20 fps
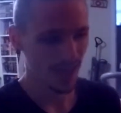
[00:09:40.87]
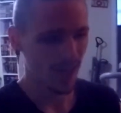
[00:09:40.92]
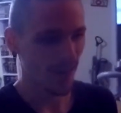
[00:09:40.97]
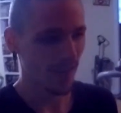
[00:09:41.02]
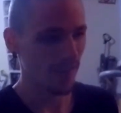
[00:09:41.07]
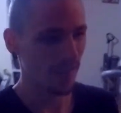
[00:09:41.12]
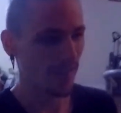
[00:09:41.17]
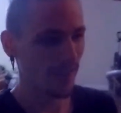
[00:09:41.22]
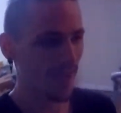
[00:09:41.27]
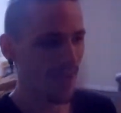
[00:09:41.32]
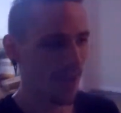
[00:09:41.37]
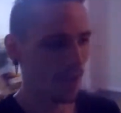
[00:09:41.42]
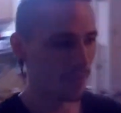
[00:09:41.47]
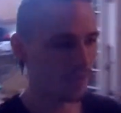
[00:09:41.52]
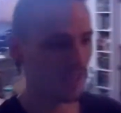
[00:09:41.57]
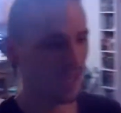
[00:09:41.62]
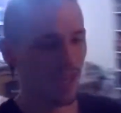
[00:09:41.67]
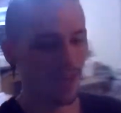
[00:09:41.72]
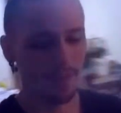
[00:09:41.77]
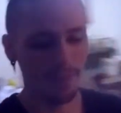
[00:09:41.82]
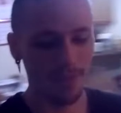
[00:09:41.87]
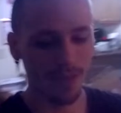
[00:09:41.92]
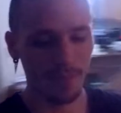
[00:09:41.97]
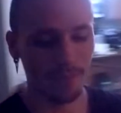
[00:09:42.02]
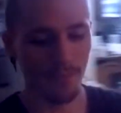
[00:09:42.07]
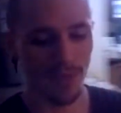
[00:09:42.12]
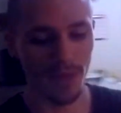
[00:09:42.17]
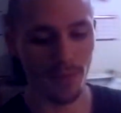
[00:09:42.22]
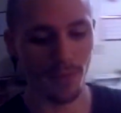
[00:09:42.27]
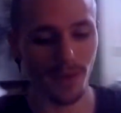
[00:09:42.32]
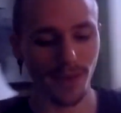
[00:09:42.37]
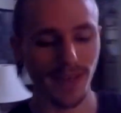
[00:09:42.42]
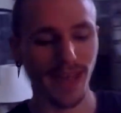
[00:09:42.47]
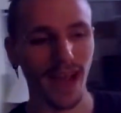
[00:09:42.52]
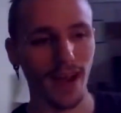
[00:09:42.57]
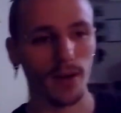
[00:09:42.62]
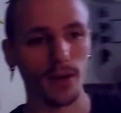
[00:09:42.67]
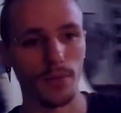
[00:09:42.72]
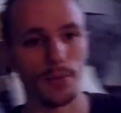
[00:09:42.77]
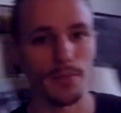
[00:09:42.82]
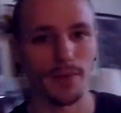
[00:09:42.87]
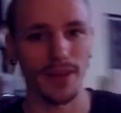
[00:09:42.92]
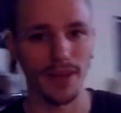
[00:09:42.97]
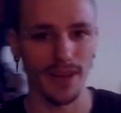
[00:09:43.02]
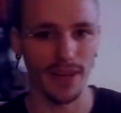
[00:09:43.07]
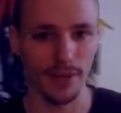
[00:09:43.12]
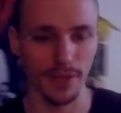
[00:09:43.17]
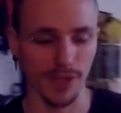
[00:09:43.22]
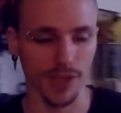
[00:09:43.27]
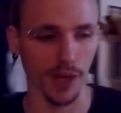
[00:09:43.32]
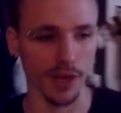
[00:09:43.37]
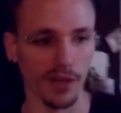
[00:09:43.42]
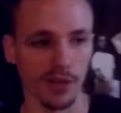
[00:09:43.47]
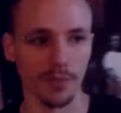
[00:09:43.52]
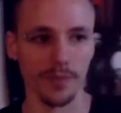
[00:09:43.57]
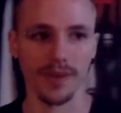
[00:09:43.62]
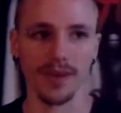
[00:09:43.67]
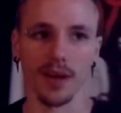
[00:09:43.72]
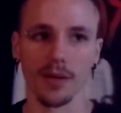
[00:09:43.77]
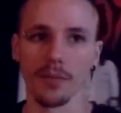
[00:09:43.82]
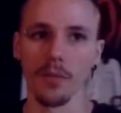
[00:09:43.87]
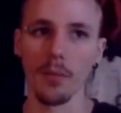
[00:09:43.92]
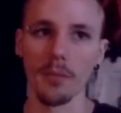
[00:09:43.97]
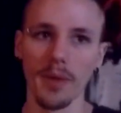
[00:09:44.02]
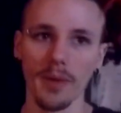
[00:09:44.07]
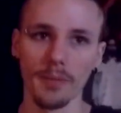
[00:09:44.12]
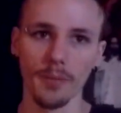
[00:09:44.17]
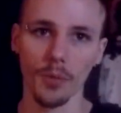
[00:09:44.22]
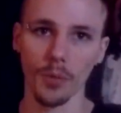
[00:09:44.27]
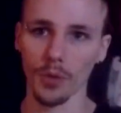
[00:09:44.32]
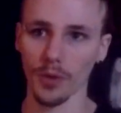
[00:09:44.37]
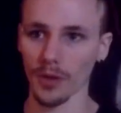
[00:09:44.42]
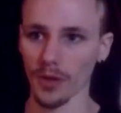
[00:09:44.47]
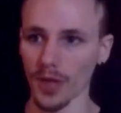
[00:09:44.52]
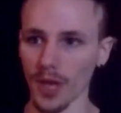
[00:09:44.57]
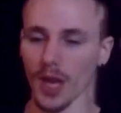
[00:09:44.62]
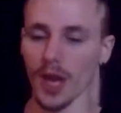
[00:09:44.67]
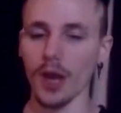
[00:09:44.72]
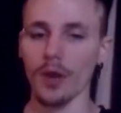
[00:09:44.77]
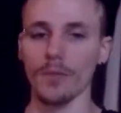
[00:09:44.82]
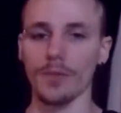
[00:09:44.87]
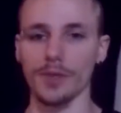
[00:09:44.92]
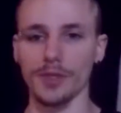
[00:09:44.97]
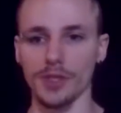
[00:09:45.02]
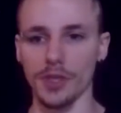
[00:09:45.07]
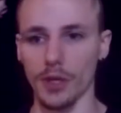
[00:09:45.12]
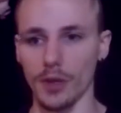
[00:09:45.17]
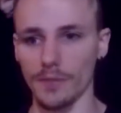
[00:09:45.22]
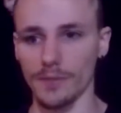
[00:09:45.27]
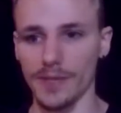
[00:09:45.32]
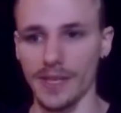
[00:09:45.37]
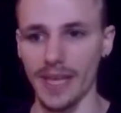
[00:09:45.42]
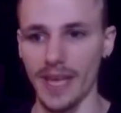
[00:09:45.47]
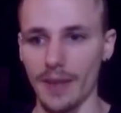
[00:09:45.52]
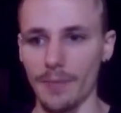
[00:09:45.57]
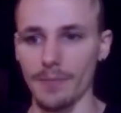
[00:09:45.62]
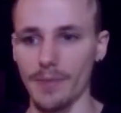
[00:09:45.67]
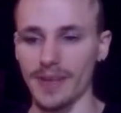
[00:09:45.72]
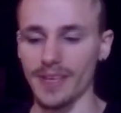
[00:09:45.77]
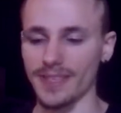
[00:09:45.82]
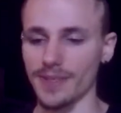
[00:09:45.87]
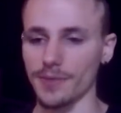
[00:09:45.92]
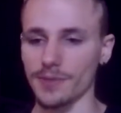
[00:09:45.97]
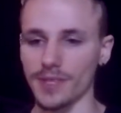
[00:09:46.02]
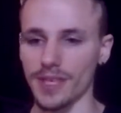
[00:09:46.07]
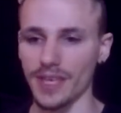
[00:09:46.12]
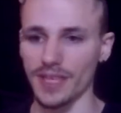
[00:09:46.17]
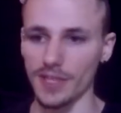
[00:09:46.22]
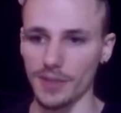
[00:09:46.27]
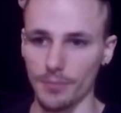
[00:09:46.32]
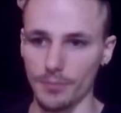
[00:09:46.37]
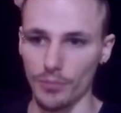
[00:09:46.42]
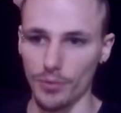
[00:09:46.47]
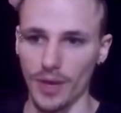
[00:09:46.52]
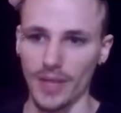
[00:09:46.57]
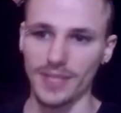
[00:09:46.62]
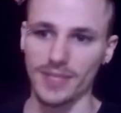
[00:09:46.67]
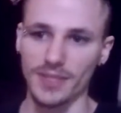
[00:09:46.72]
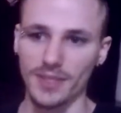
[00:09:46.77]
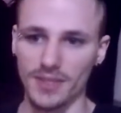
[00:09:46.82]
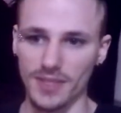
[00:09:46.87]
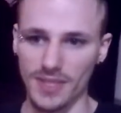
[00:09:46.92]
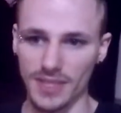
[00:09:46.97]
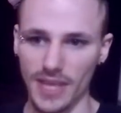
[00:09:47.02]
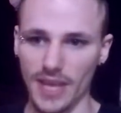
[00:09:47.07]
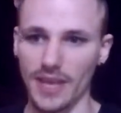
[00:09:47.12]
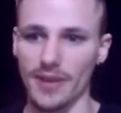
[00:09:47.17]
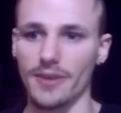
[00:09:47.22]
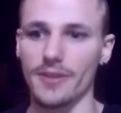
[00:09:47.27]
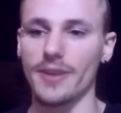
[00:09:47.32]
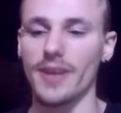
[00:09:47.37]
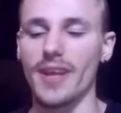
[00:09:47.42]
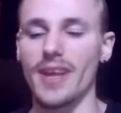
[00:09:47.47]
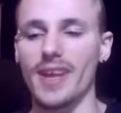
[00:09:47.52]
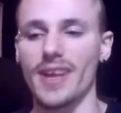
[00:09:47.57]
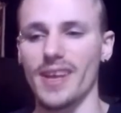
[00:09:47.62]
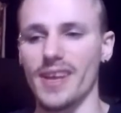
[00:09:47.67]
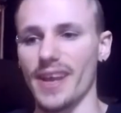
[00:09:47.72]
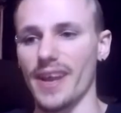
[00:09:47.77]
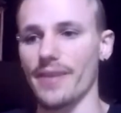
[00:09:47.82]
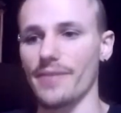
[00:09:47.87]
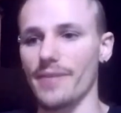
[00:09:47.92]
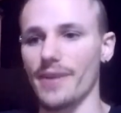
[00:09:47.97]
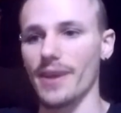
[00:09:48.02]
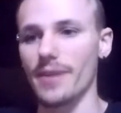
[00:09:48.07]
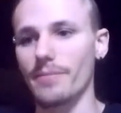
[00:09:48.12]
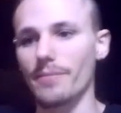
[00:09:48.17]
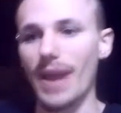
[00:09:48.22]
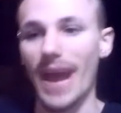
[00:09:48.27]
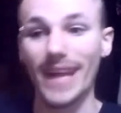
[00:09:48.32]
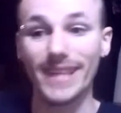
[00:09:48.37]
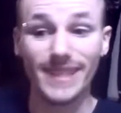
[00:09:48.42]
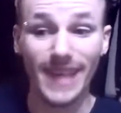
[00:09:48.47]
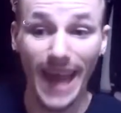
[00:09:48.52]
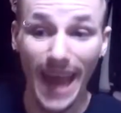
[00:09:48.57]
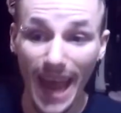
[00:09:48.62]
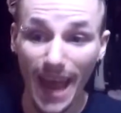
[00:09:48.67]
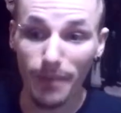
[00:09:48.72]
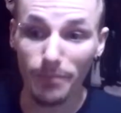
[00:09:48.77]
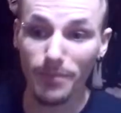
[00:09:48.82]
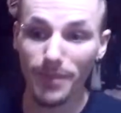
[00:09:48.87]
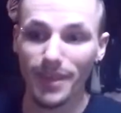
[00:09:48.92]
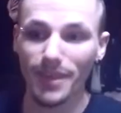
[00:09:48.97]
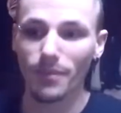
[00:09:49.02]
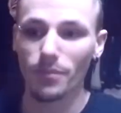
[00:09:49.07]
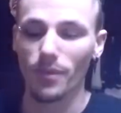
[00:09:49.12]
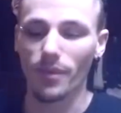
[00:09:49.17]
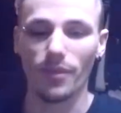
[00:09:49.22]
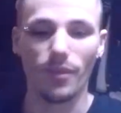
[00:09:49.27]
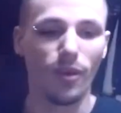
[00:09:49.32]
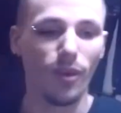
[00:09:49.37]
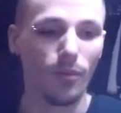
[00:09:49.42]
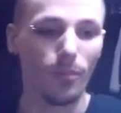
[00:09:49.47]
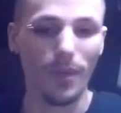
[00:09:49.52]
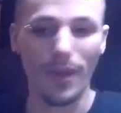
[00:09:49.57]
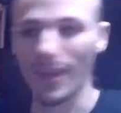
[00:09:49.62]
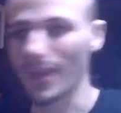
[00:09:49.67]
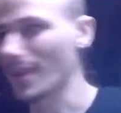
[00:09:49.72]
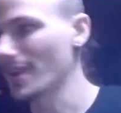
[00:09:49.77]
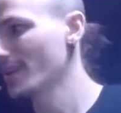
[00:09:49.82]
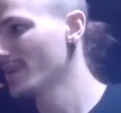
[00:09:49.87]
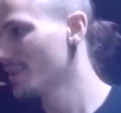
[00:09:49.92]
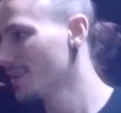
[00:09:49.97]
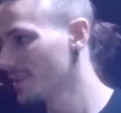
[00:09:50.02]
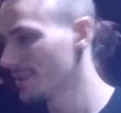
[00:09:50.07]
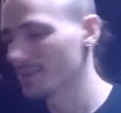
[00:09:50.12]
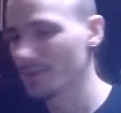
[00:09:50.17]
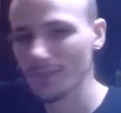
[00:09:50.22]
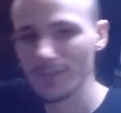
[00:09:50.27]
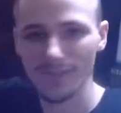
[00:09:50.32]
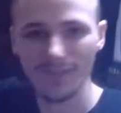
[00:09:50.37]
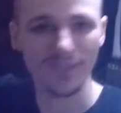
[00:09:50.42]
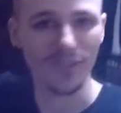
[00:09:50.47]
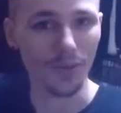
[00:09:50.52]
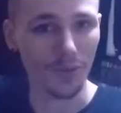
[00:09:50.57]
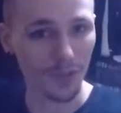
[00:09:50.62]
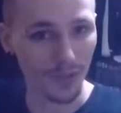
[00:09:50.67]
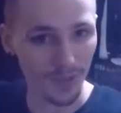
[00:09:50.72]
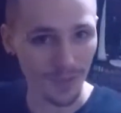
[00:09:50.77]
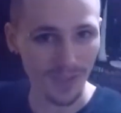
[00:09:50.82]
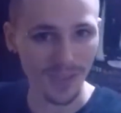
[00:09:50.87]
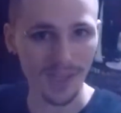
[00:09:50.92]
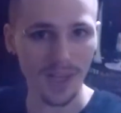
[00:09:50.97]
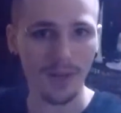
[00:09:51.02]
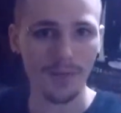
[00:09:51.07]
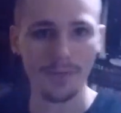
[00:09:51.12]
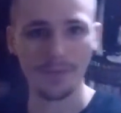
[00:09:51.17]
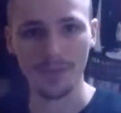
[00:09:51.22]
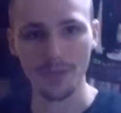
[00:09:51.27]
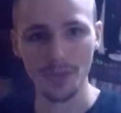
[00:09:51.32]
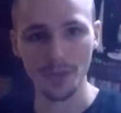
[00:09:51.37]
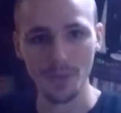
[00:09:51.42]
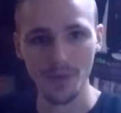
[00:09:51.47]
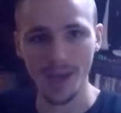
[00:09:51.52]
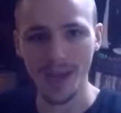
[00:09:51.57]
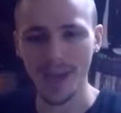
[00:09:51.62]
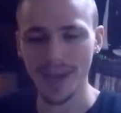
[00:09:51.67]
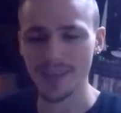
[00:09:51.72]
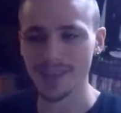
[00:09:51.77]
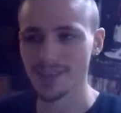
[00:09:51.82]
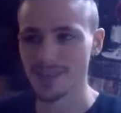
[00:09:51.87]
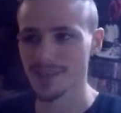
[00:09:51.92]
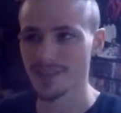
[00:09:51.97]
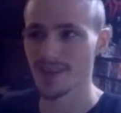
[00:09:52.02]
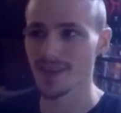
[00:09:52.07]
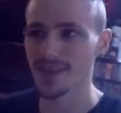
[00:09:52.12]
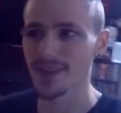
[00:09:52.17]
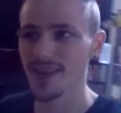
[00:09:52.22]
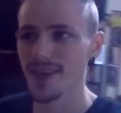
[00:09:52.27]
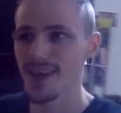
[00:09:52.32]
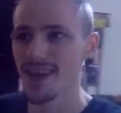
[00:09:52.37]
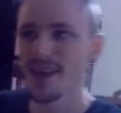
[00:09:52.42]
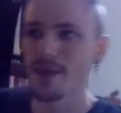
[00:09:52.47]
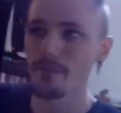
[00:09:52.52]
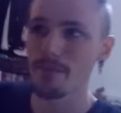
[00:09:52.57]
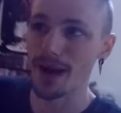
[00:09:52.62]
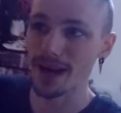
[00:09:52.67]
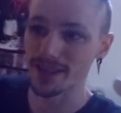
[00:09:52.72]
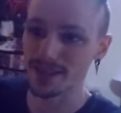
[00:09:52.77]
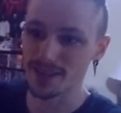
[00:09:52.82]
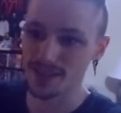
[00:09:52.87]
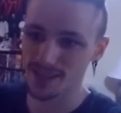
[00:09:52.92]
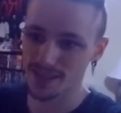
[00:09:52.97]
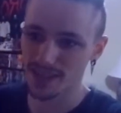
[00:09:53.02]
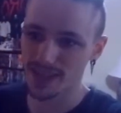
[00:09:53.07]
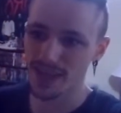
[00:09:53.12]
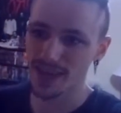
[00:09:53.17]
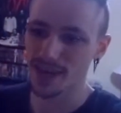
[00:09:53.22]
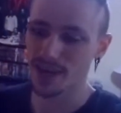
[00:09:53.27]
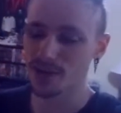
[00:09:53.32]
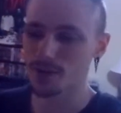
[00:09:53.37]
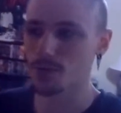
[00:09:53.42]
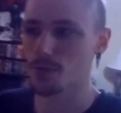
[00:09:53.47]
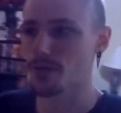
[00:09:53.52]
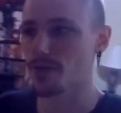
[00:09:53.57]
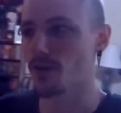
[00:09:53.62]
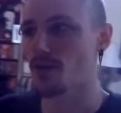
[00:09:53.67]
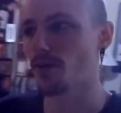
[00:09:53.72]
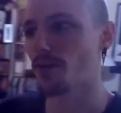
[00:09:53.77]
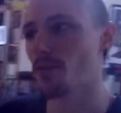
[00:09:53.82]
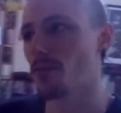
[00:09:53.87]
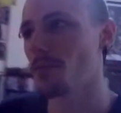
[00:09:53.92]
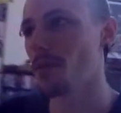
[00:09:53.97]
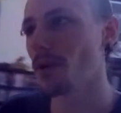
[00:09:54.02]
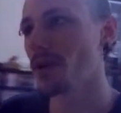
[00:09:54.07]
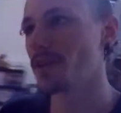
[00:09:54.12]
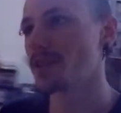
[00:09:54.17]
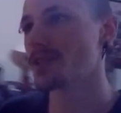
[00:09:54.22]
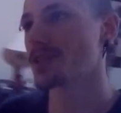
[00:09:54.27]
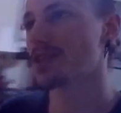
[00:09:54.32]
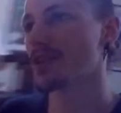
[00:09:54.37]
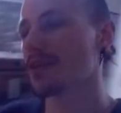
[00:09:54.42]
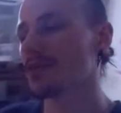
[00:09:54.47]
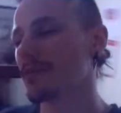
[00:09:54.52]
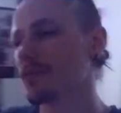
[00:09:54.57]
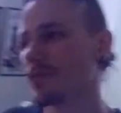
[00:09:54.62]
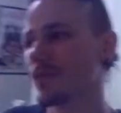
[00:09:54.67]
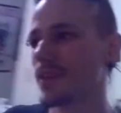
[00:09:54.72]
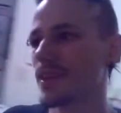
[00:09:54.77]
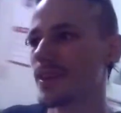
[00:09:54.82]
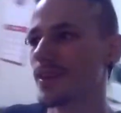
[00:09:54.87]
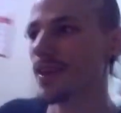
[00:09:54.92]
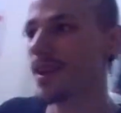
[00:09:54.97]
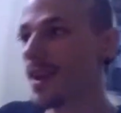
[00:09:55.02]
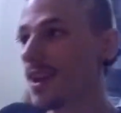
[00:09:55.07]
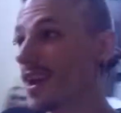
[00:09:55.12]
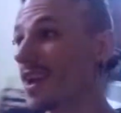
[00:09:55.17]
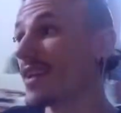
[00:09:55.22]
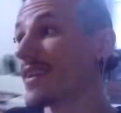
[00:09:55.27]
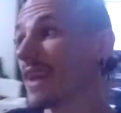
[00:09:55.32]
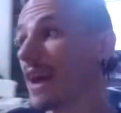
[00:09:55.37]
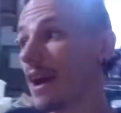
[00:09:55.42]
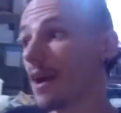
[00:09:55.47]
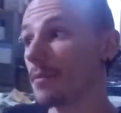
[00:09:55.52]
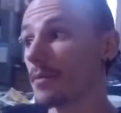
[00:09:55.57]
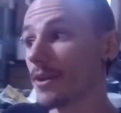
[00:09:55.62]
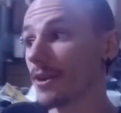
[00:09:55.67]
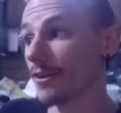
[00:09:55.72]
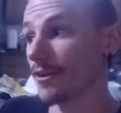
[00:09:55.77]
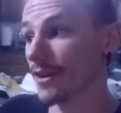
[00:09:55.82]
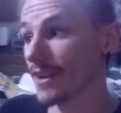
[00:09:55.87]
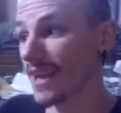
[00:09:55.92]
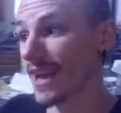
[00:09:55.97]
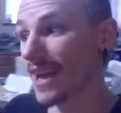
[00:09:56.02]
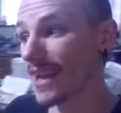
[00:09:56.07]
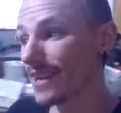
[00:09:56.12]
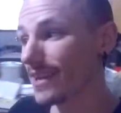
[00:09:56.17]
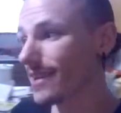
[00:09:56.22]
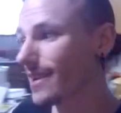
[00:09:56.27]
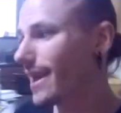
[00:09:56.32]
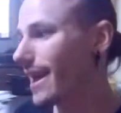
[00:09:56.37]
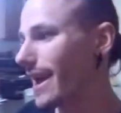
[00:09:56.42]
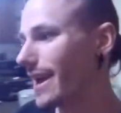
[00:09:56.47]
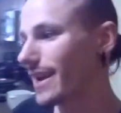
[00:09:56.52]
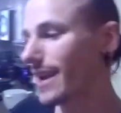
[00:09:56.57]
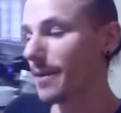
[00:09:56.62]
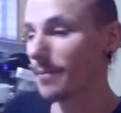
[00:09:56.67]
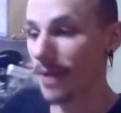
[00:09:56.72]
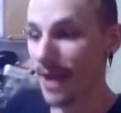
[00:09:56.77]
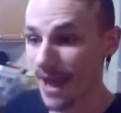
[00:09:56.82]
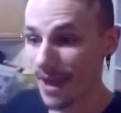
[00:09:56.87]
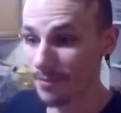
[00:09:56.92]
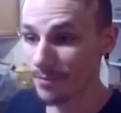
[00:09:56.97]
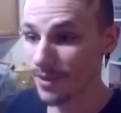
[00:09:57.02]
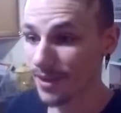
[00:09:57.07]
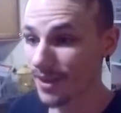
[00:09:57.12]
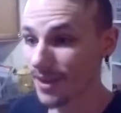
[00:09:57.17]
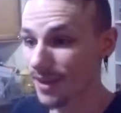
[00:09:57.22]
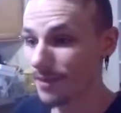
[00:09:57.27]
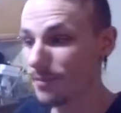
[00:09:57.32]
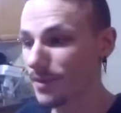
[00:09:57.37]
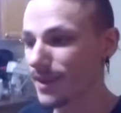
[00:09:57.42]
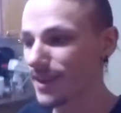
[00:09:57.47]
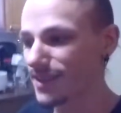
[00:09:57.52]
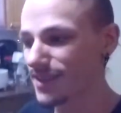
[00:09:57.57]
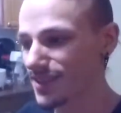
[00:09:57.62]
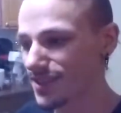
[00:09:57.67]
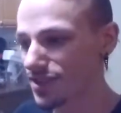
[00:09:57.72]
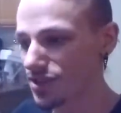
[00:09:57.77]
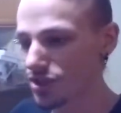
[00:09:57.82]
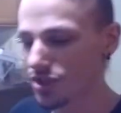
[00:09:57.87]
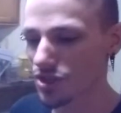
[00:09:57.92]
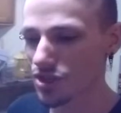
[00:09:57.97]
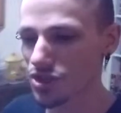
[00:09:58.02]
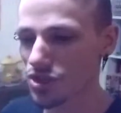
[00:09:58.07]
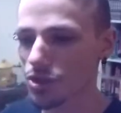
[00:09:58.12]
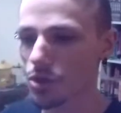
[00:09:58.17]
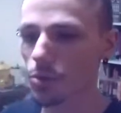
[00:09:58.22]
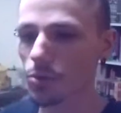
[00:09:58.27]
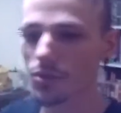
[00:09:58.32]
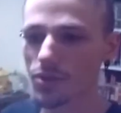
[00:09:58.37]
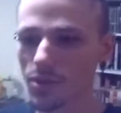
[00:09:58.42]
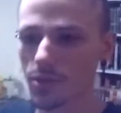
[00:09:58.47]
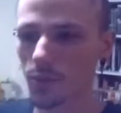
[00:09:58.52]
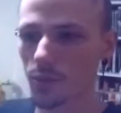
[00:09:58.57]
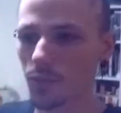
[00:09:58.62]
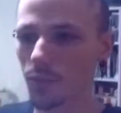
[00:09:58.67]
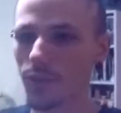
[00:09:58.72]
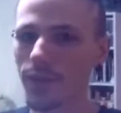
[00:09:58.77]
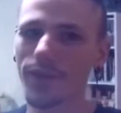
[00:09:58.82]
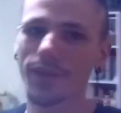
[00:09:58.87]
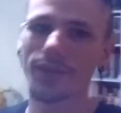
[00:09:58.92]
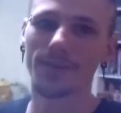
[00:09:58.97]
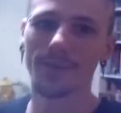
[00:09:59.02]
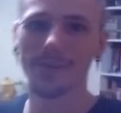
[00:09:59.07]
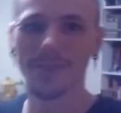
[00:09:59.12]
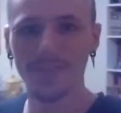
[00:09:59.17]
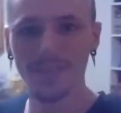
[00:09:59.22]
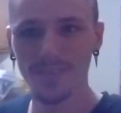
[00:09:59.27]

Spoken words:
and then how it beat me down a bit, and I started to become a bit more reserved again because I was getting depressed and scared, and then back to happy with all my social stuff and you guys, and then back to scared with all the money stuff, and then now I'm here again and I'm happy, but it's just so surreal